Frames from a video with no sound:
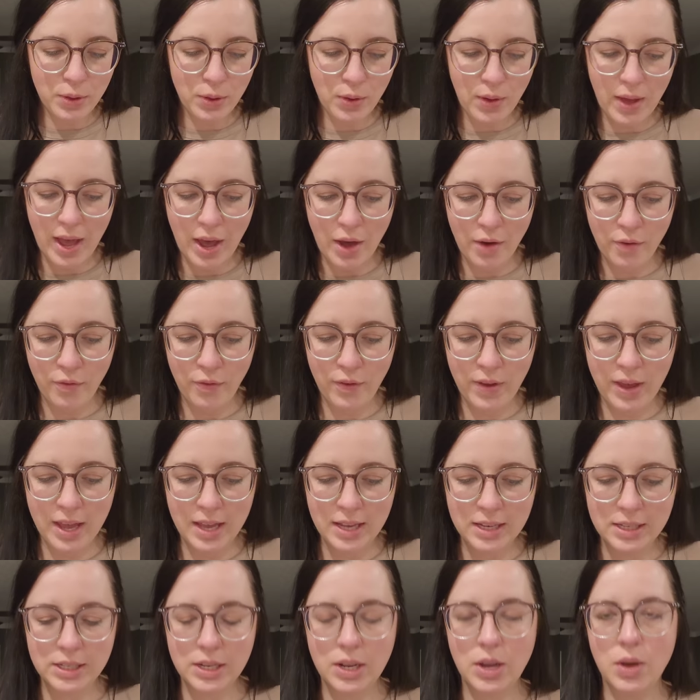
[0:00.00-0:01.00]
a little
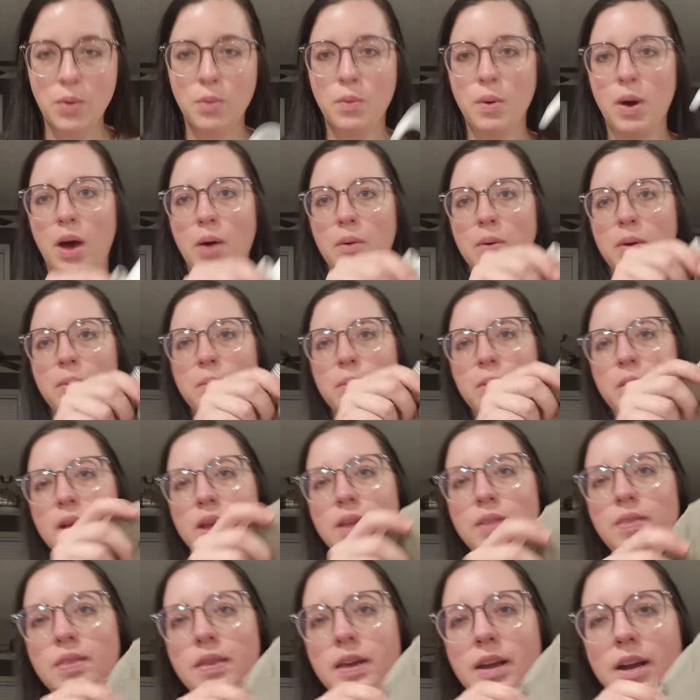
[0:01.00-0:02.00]
outfit while we were
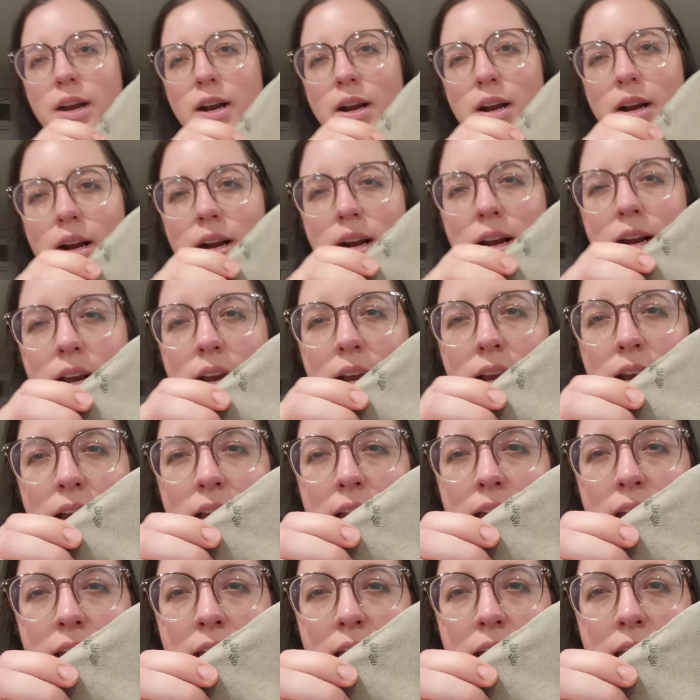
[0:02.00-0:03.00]
in there.
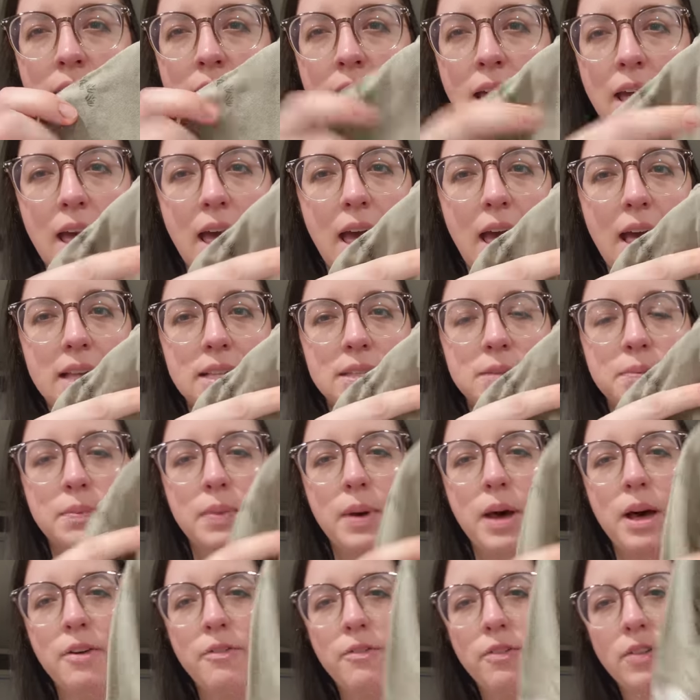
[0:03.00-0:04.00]
Has
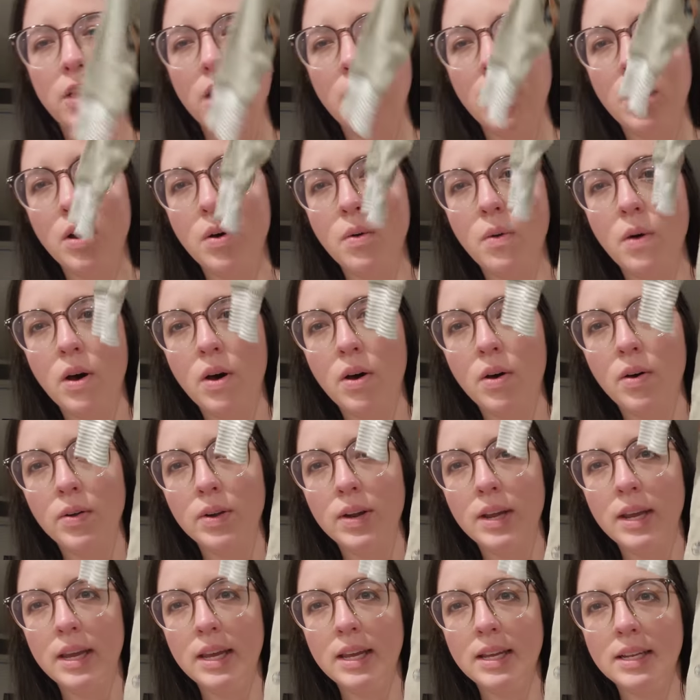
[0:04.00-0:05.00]
buffalo
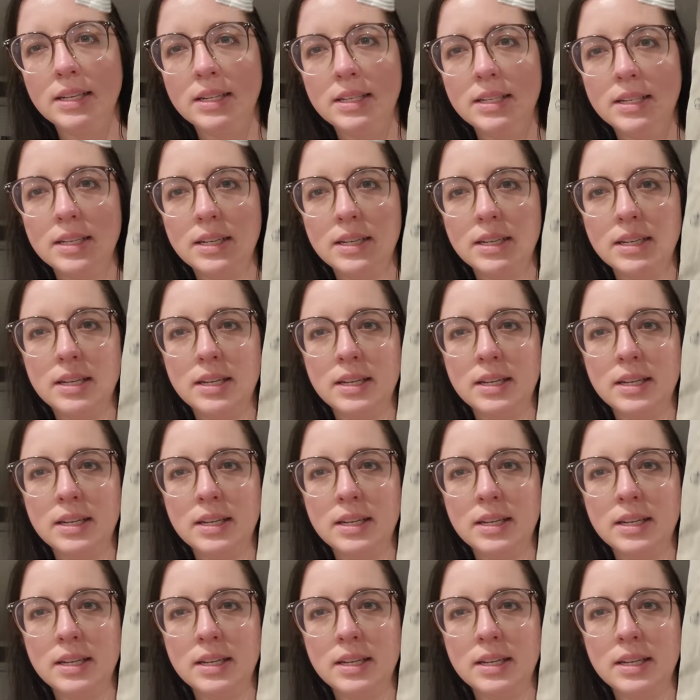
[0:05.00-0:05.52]
on it